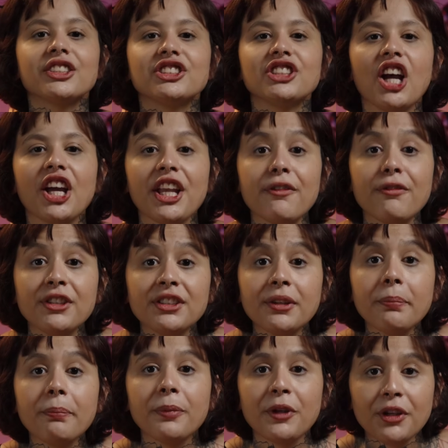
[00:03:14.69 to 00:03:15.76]
Not even the
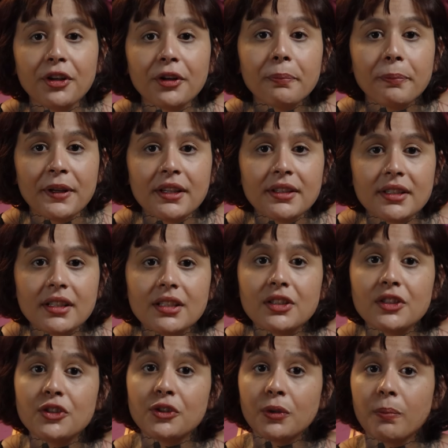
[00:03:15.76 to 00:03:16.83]
bigger pieces
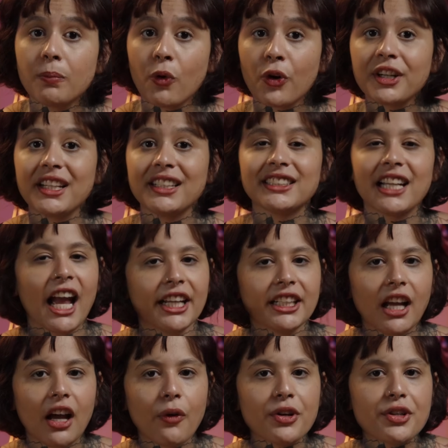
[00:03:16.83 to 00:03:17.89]
took more than nine
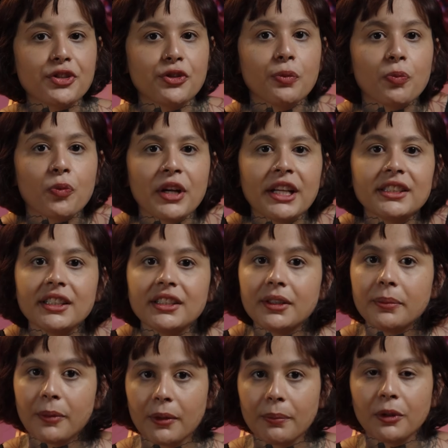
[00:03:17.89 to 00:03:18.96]
hours to print in the
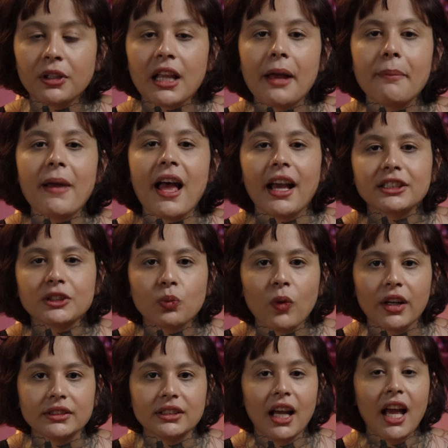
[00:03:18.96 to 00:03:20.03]
Bambu Lab X
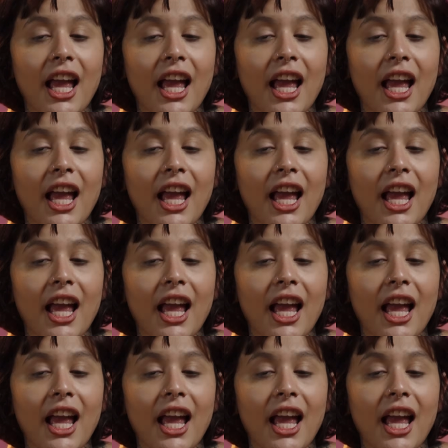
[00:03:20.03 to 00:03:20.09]
one,